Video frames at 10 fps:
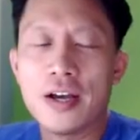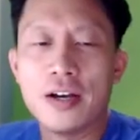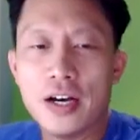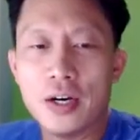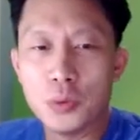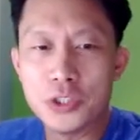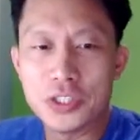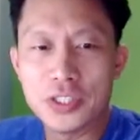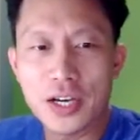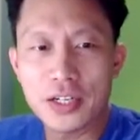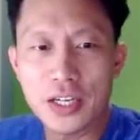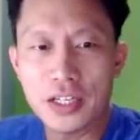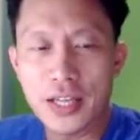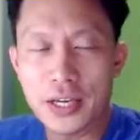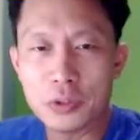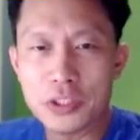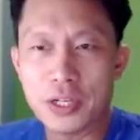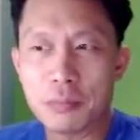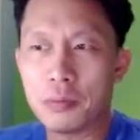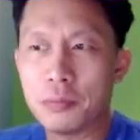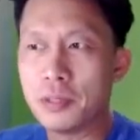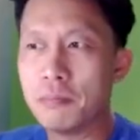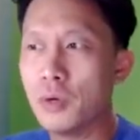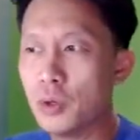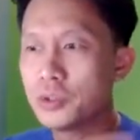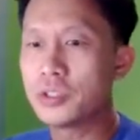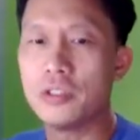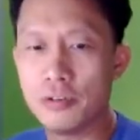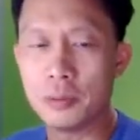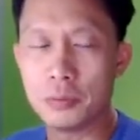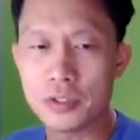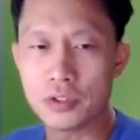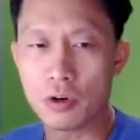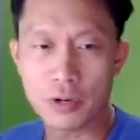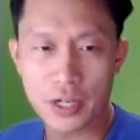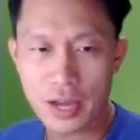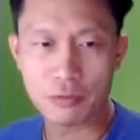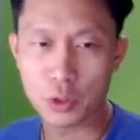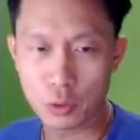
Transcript: which is not a language that probably most developers already have in their